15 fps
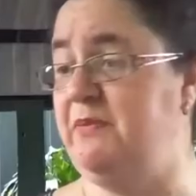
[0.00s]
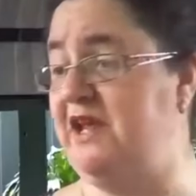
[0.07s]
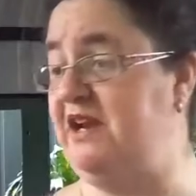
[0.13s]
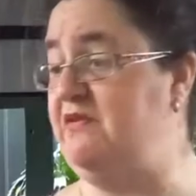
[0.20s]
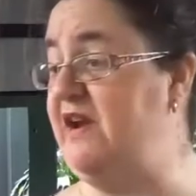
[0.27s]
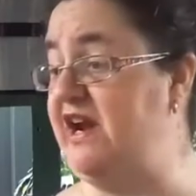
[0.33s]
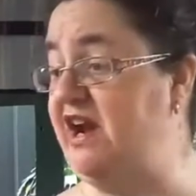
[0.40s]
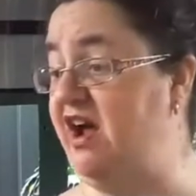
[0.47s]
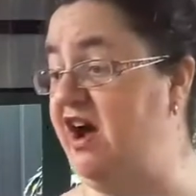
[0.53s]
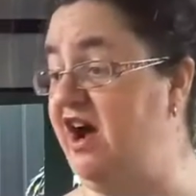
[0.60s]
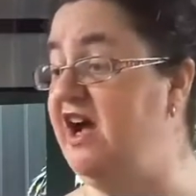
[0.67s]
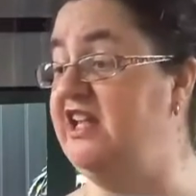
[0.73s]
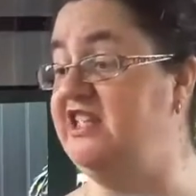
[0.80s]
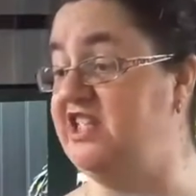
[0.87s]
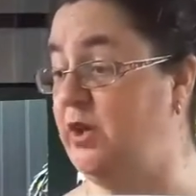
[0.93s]
You better run and
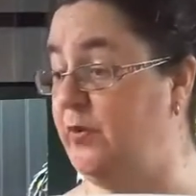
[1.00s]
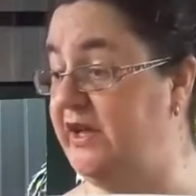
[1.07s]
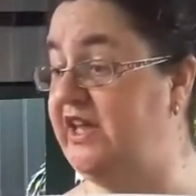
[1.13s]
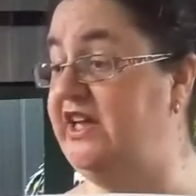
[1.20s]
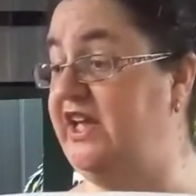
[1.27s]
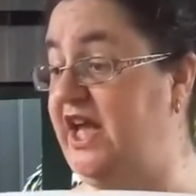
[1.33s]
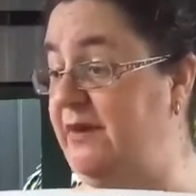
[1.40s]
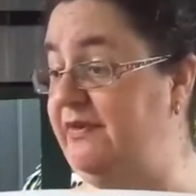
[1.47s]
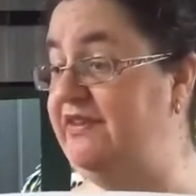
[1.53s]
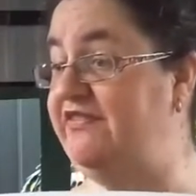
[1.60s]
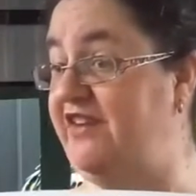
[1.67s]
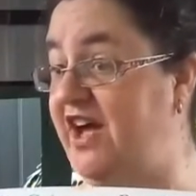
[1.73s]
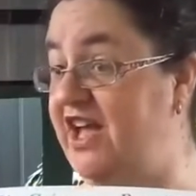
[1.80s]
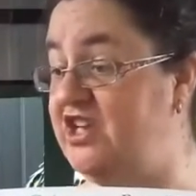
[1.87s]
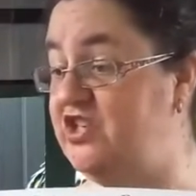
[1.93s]
hide so we can come
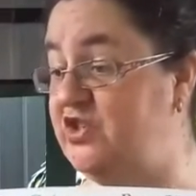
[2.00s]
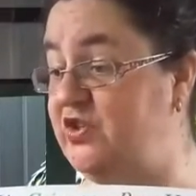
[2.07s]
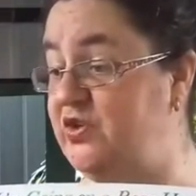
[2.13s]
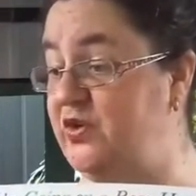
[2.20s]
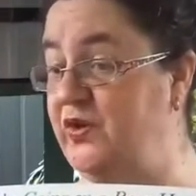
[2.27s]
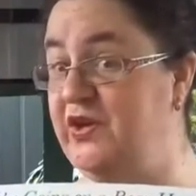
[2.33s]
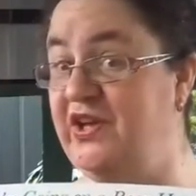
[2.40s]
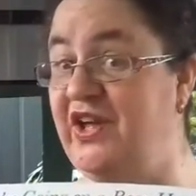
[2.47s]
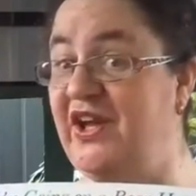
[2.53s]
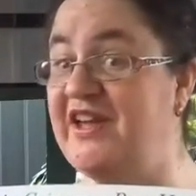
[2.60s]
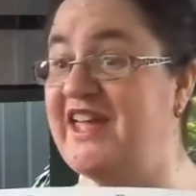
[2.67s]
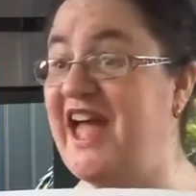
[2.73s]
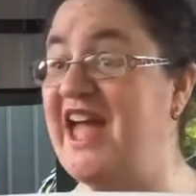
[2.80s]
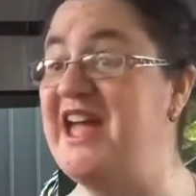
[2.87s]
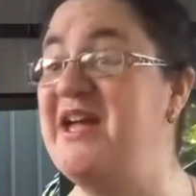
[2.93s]
and find you.
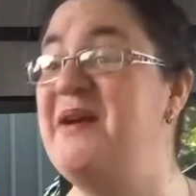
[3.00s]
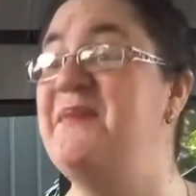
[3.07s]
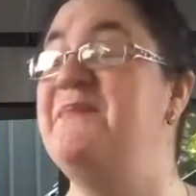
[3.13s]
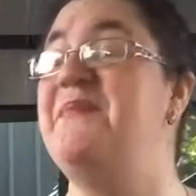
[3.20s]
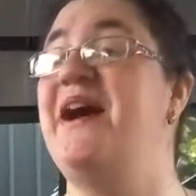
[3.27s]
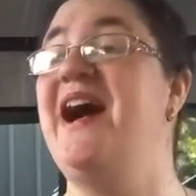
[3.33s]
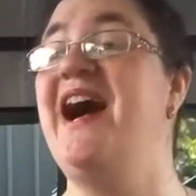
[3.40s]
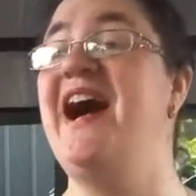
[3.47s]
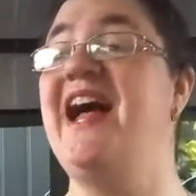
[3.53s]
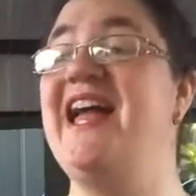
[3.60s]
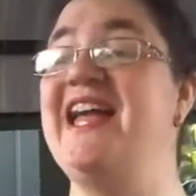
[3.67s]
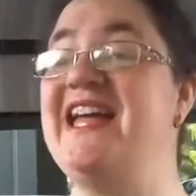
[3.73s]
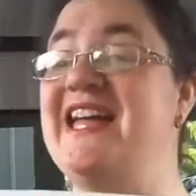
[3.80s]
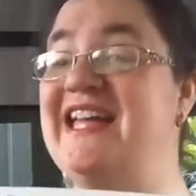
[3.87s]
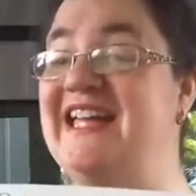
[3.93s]
Okay, bye.